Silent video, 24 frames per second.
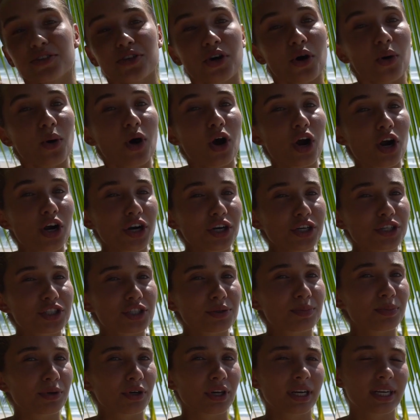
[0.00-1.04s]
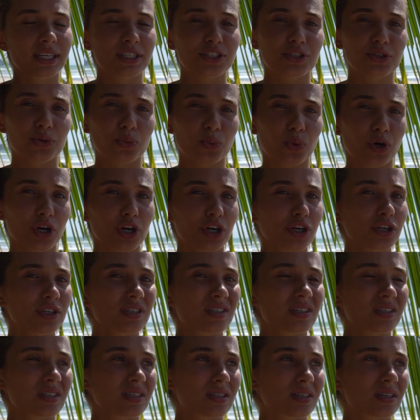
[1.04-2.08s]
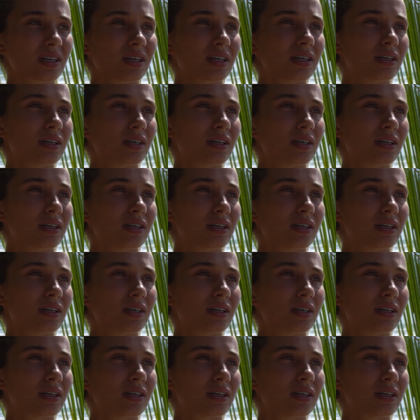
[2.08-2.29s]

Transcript: so hard to put into words